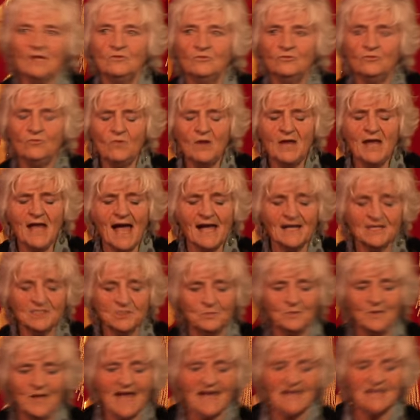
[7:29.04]
Three-act
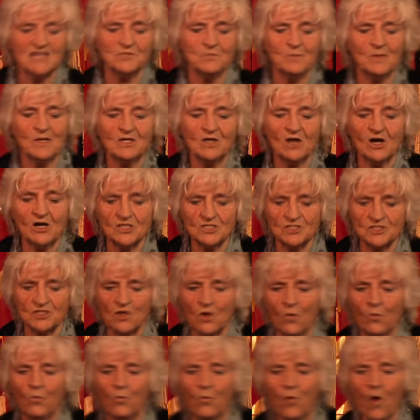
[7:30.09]
plays because
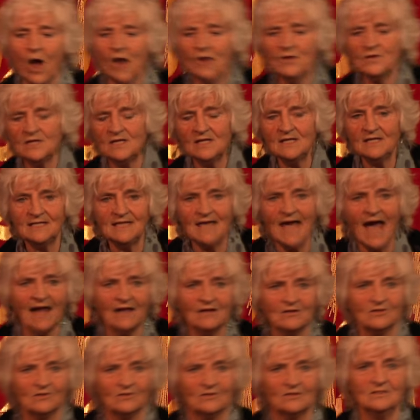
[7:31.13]
one
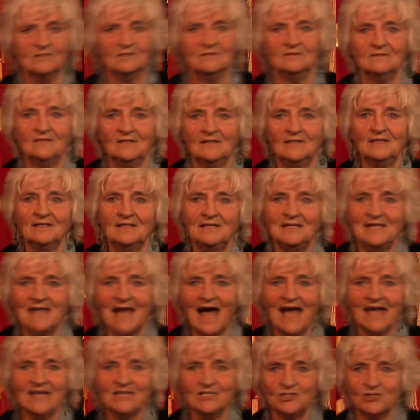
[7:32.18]
candle
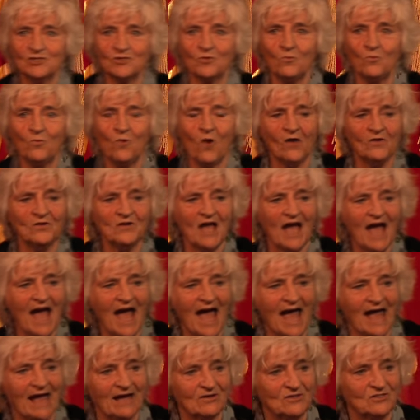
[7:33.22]
lights one
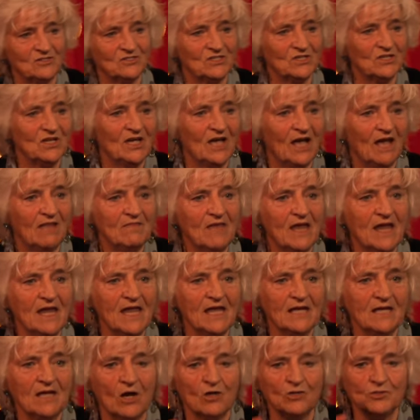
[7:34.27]
act, and then
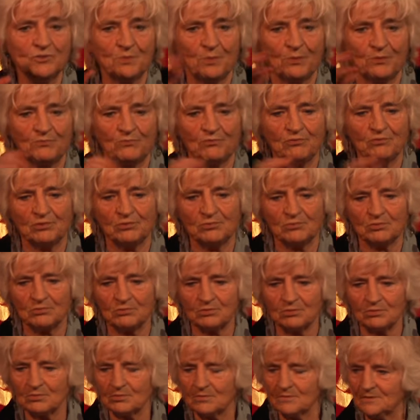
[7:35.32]
it goes...
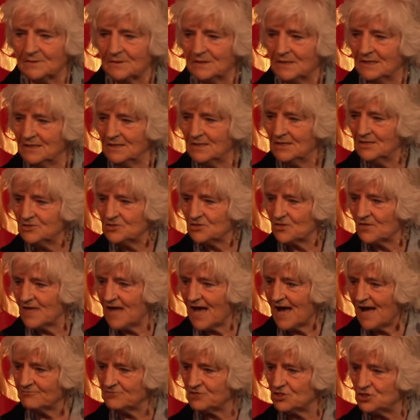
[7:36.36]
So they
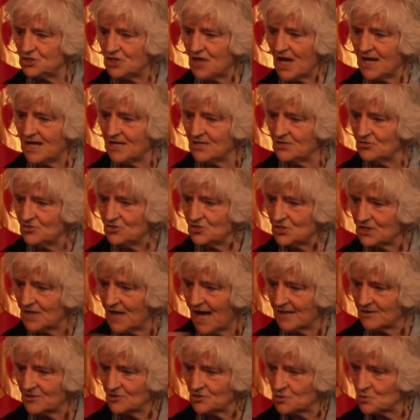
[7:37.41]
have to change
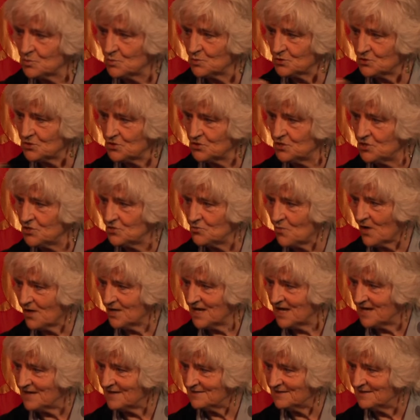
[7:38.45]
candles and put a new one
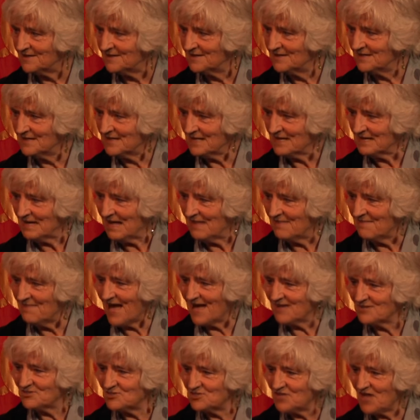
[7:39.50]
in. And
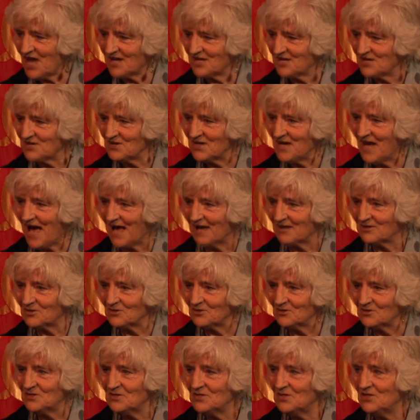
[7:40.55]
that second
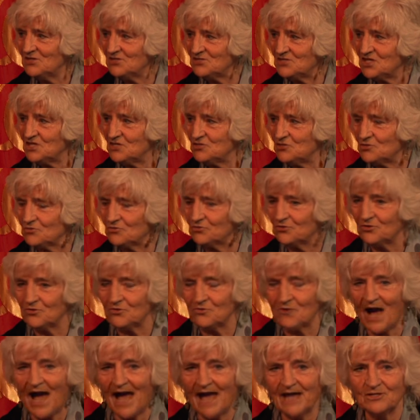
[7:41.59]
candle sees you
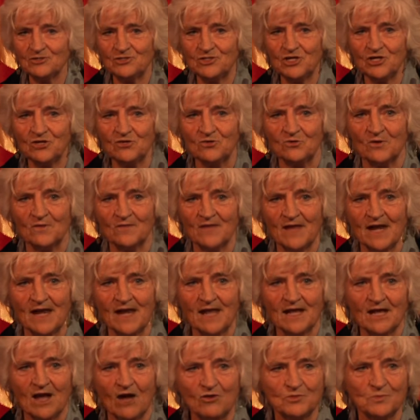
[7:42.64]
through Act Two, and then
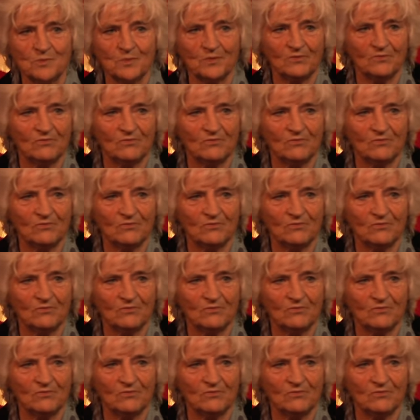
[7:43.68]
it goes.